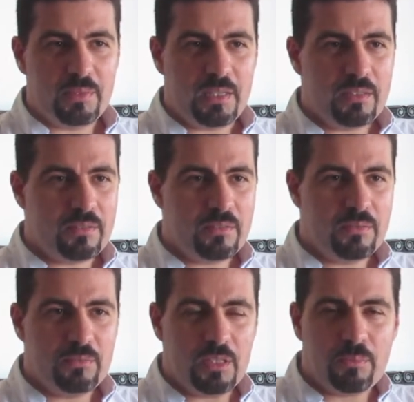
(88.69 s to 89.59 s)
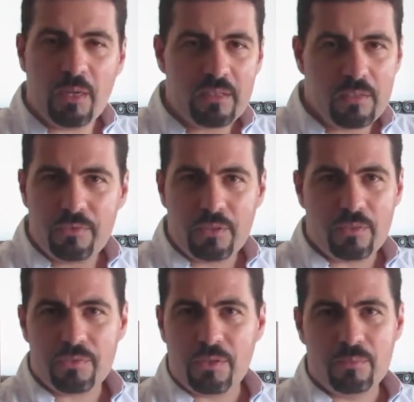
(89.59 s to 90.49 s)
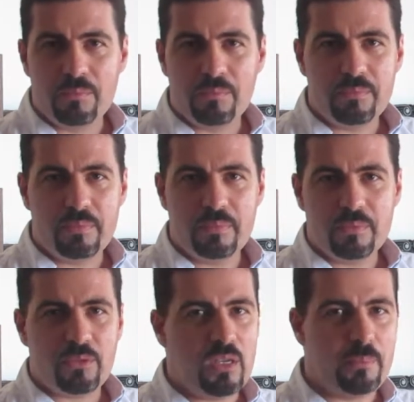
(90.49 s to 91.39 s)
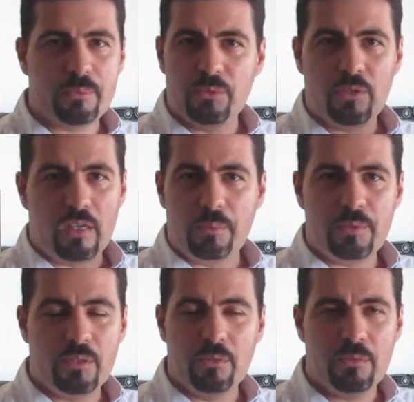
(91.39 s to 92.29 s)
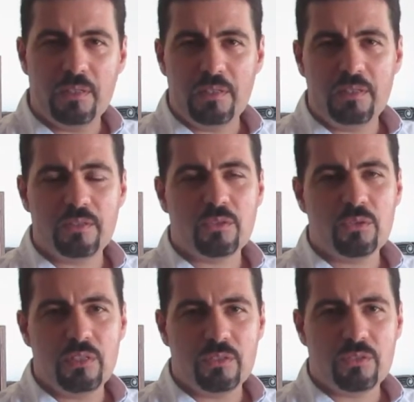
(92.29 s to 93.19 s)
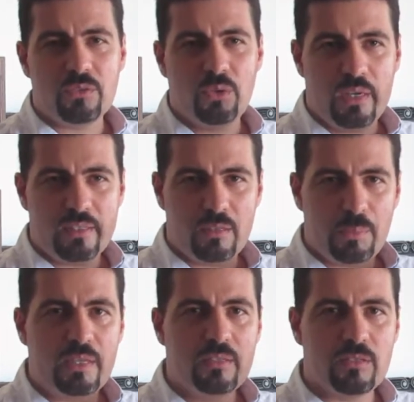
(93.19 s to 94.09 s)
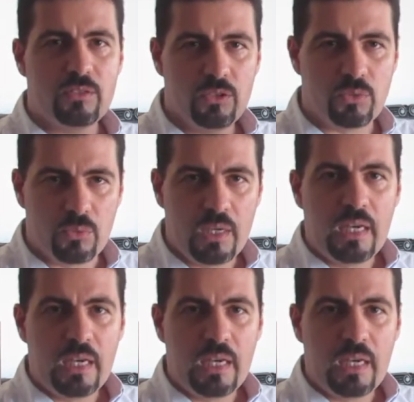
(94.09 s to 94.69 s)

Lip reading: it might differ from type to type, it quite depends on you